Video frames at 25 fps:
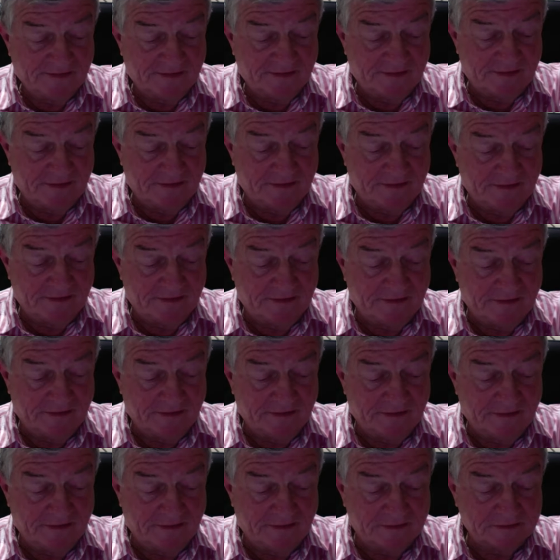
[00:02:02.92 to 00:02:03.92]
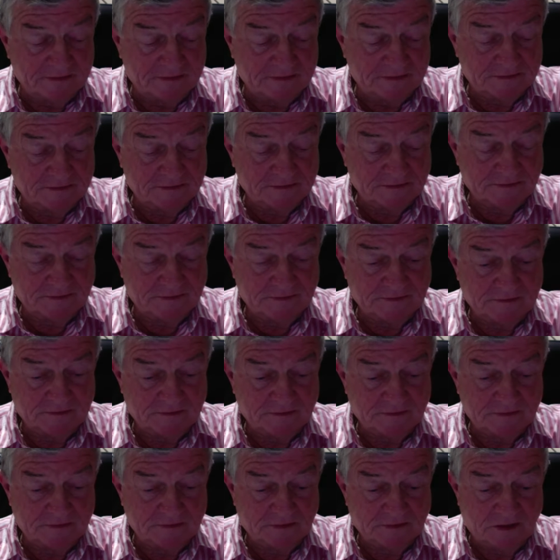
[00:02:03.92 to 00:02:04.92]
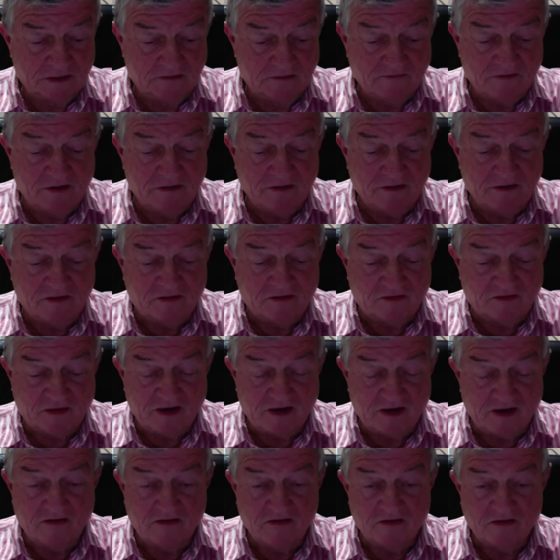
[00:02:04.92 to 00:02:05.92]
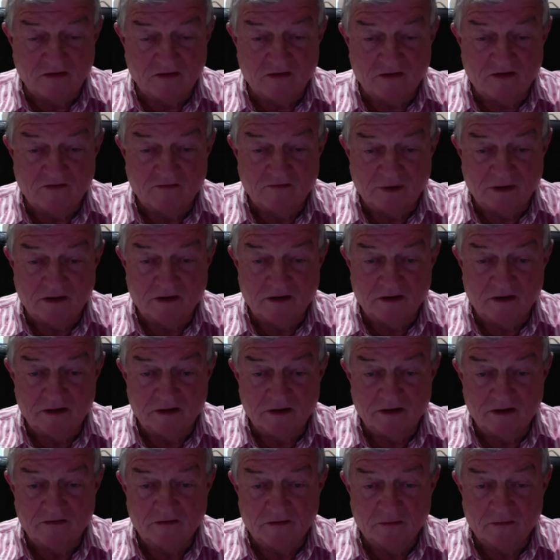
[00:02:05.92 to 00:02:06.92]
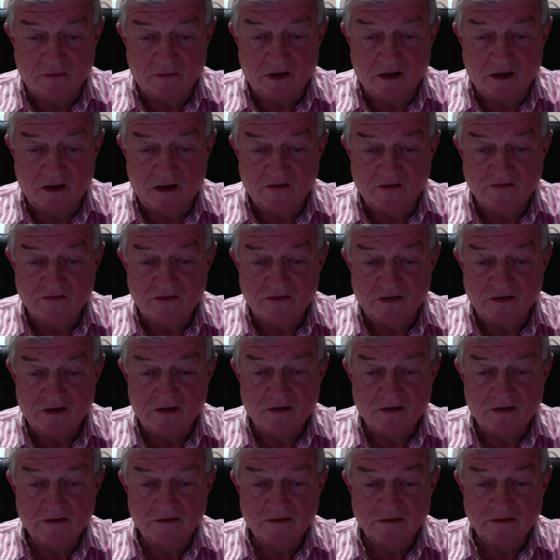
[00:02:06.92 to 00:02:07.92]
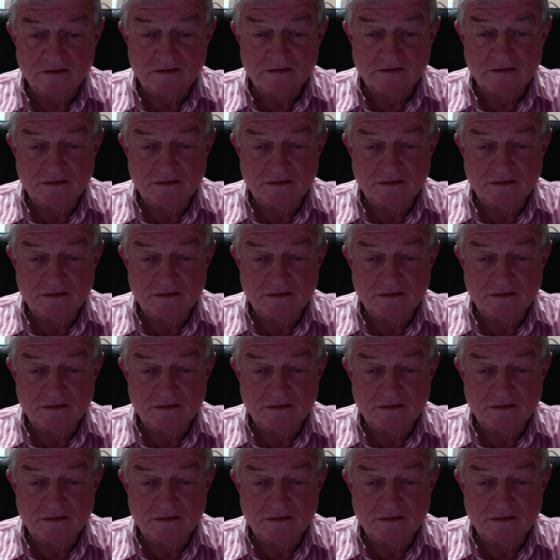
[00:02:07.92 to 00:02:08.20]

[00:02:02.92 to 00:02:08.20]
And in various stages, I've been a leader in my life. So